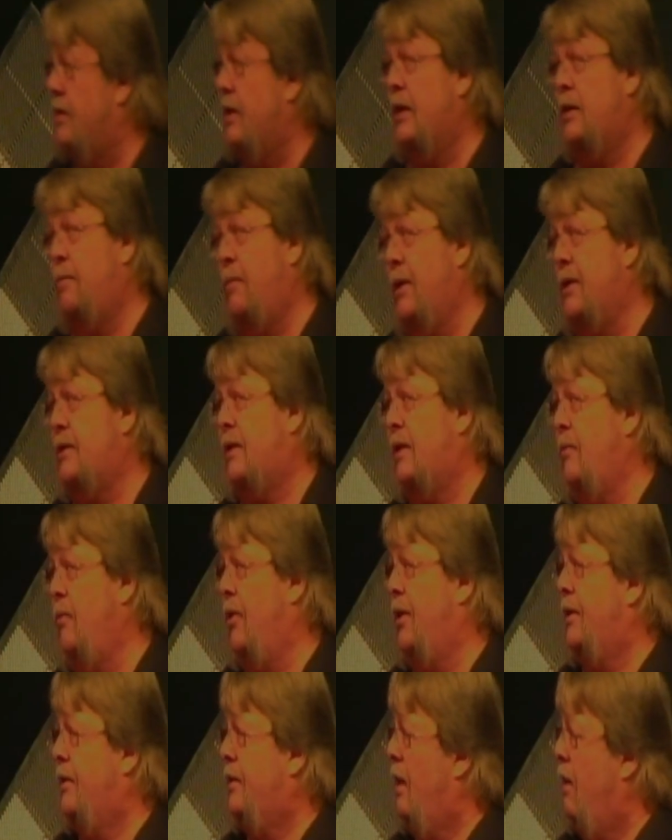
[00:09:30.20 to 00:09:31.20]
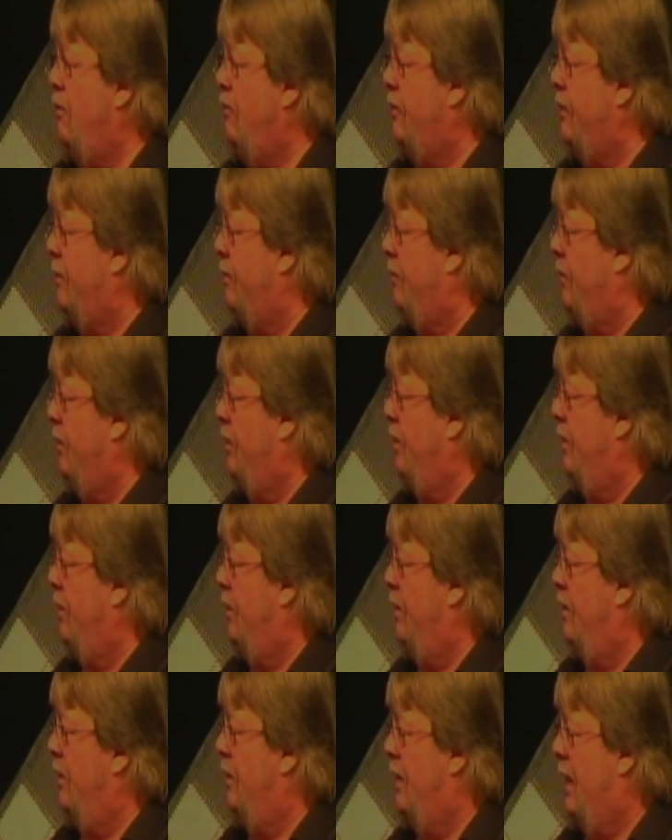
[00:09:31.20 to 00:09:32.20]
That's basically what he told him.
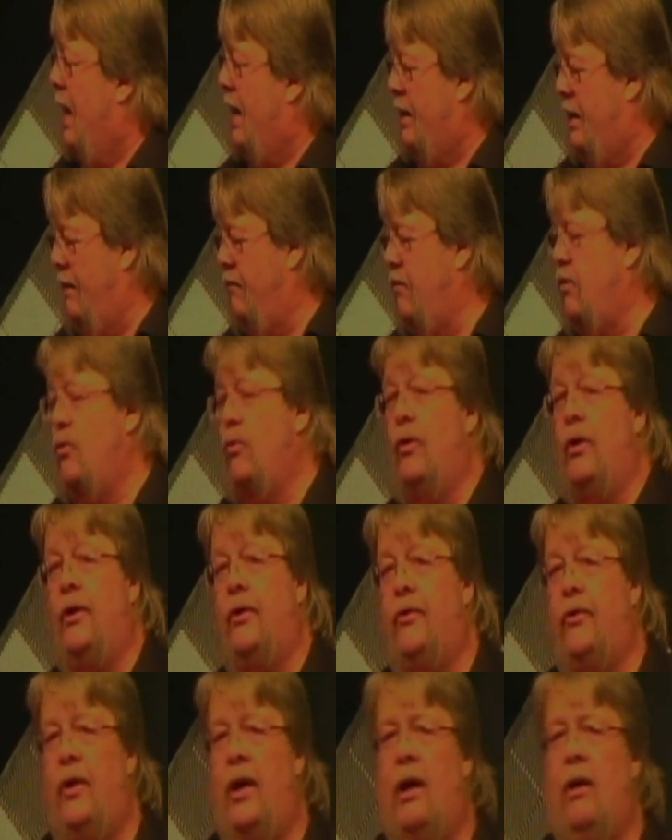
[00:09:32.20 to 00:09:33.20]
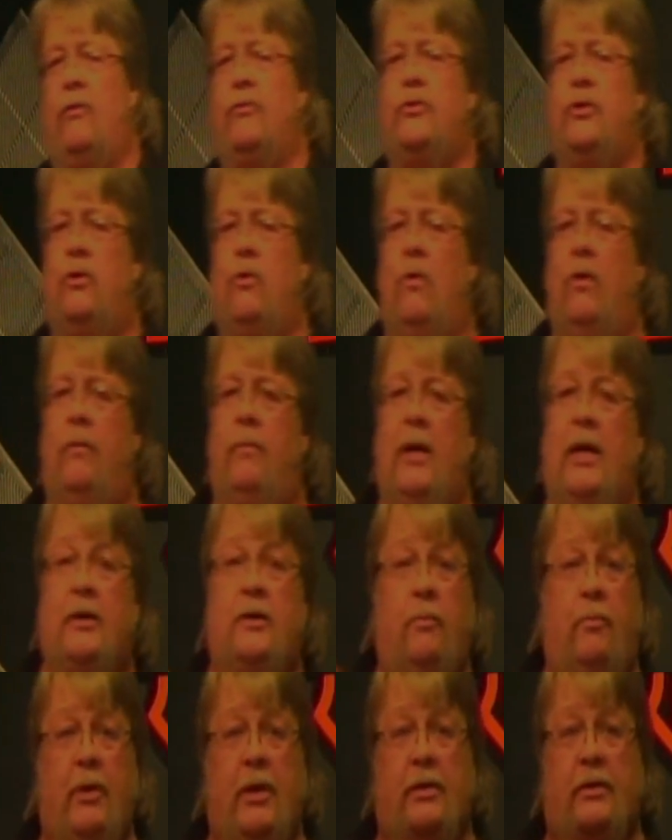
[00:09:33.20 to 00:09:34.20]
I give you $100, you're going
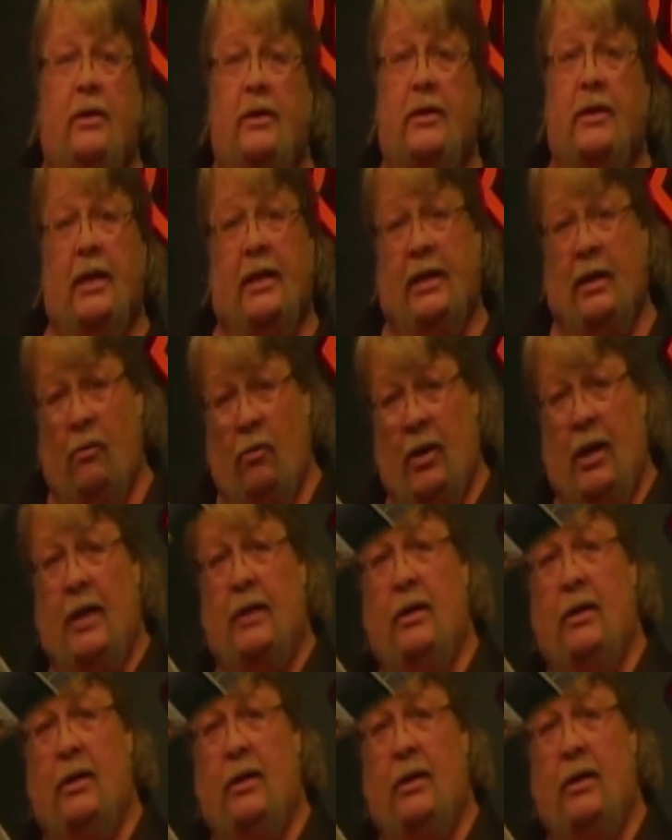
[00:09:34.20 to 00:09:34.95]
about your business. Ain't that what I